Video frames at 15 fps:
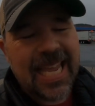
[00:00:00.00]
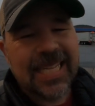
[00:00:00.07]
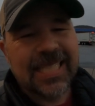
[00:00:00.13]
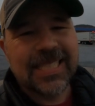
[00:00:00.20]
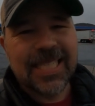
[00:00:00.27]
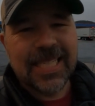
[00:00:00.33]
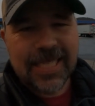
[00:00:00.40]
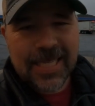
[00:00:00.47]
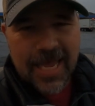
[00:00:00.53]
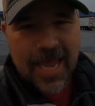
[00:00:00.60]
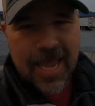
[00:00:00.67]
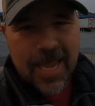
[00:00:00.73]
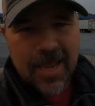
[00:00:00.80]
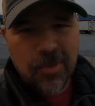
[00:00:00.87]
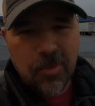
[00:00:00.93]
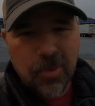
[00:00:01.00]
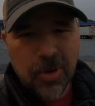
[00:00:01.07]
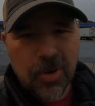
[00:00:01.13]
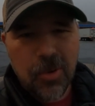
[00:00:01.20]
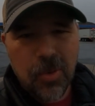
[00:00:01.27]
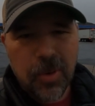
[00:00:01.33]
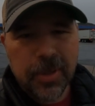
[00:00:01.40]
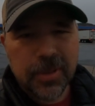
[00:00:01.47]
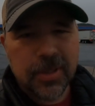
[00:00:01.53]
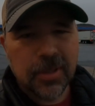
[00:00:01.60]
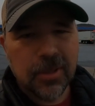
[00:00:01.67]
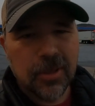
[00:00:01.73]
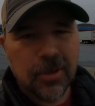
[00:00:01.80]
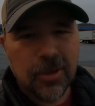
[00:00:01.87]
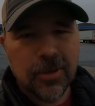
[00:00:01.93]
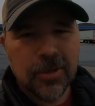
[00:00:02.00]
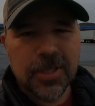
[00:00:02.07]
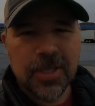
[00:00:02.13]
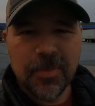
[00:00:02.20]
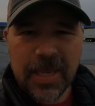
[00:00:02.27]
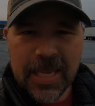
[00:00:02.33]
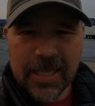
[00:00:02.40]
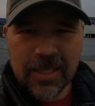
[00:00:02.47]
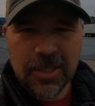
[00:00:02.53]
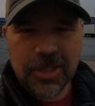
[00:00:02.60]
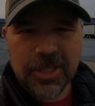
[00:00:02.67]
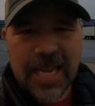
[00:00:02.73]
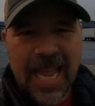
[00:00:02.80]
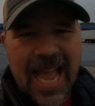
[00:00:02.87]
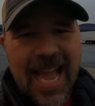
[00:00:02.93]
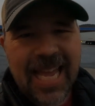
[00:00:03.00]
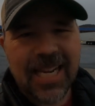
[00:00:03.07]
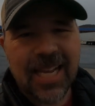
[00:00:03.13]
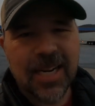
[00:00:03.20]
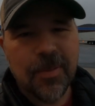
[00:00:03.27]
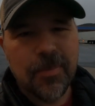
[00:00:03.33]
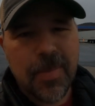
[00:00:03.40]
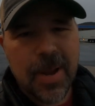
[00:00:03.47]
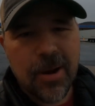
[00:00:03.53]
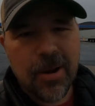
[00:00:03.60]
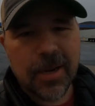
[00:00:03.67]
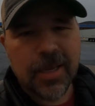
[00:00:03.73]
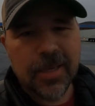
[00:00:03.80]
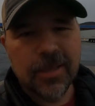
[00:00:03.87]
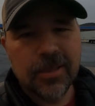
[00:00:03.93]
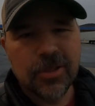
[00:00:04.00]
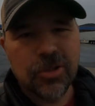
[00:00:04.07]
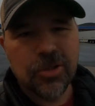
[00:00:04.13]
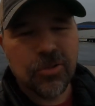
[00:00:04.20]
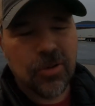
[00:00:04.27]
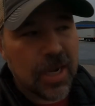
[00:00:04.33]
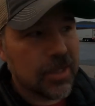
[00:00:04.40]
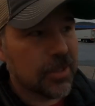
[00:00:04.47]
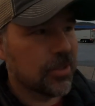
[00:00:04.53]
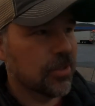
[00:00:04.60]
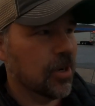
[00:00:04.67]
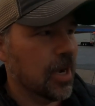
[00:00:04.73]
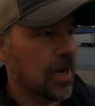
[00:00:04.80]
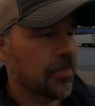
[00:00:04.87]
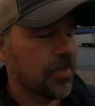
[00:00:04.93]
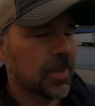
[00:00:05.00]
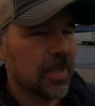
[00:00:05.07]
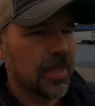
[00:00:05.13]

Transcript: and today we're going to learn some English at an American truck stop.